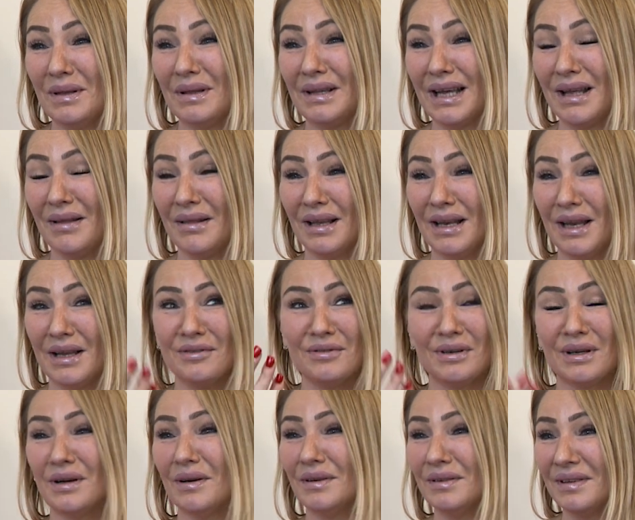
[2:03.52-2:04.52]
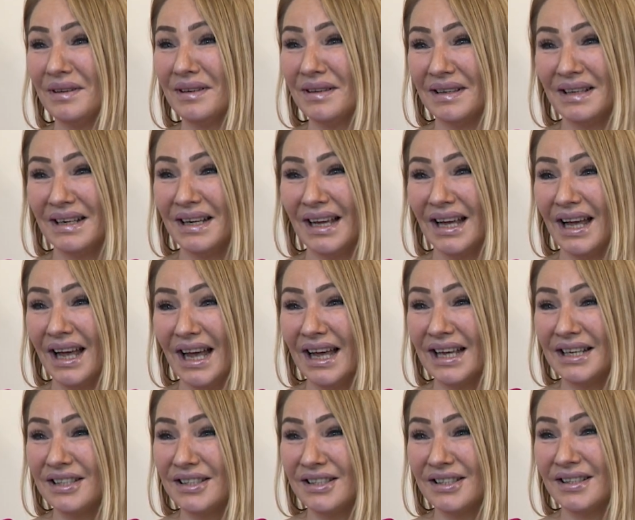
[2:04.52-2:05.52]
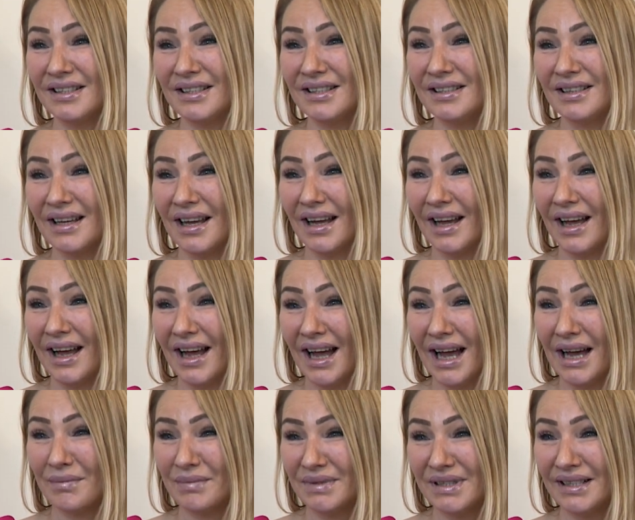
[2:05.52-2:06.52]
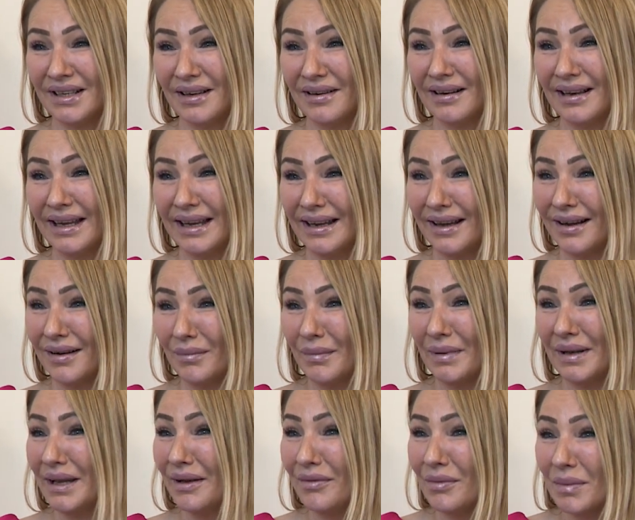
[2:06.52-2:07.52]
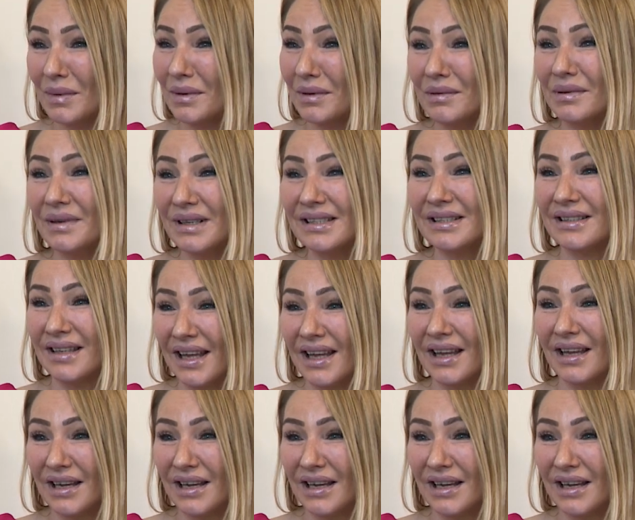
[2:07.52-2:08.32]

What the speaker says: keep the electric on. It's just absolutely unbelievable, isn't it?